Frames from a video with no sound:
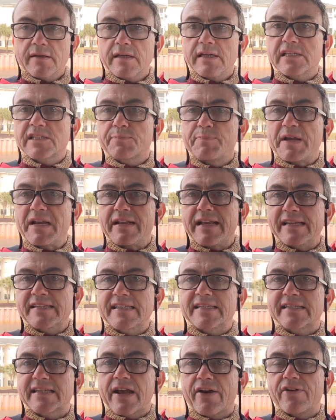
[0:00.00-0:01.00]
it's been
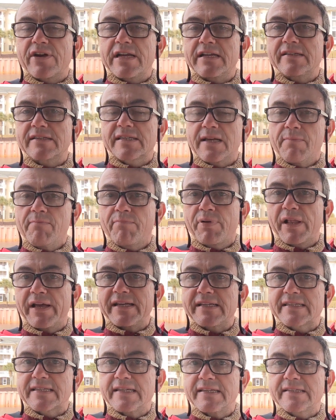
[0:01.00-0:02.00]
necessary in some
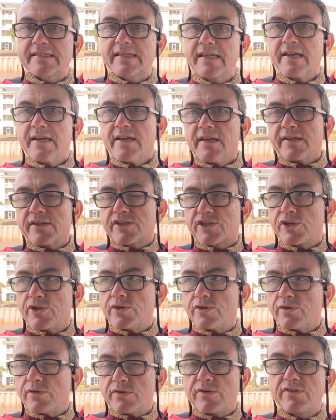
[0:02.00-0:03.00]
places
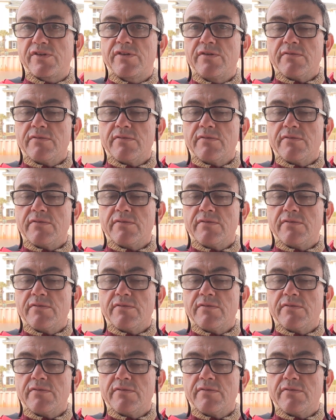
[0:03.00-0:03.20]
to